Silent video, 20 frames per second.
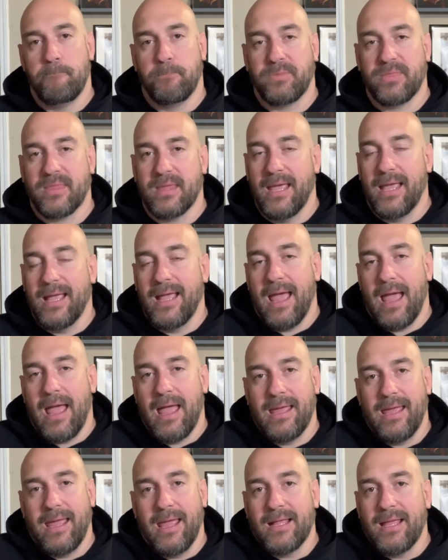
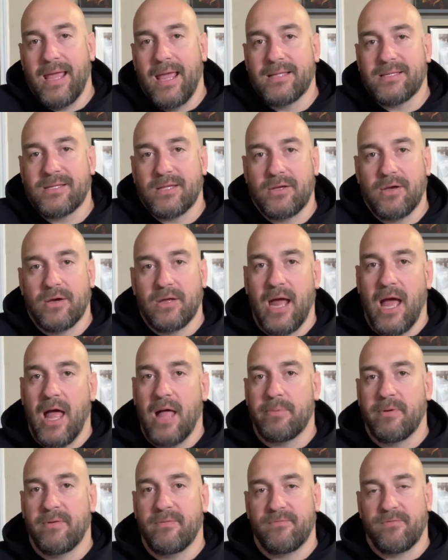It's a good
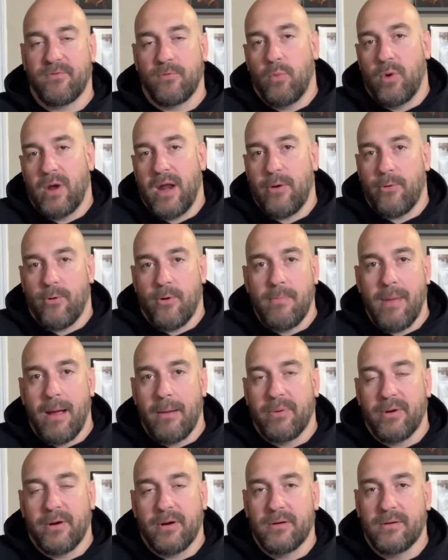album from what I
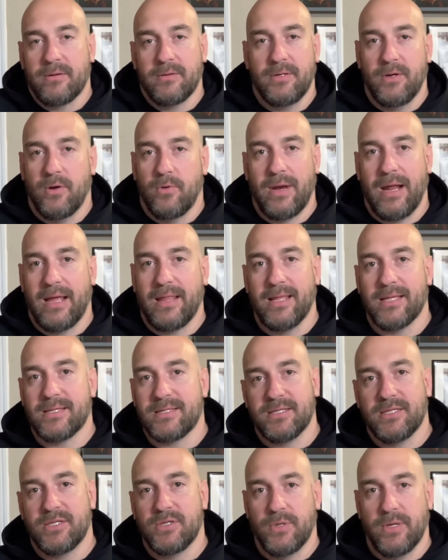remember, when I
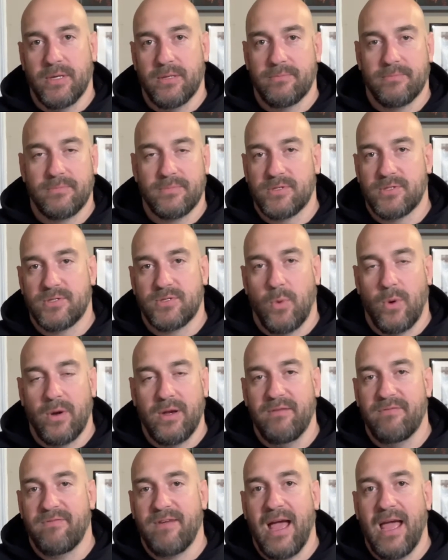listened to it
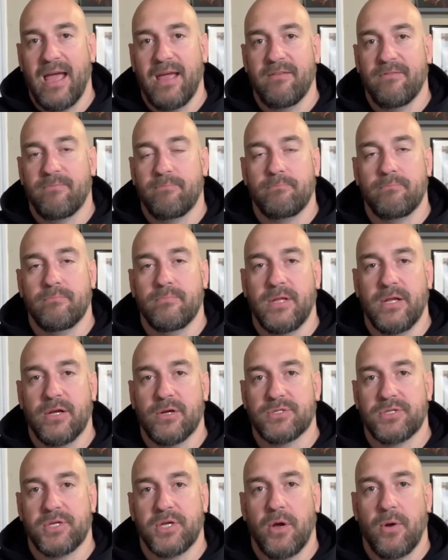25
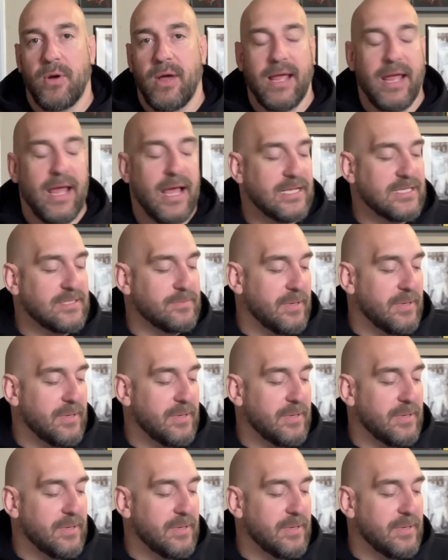years ago, I guess.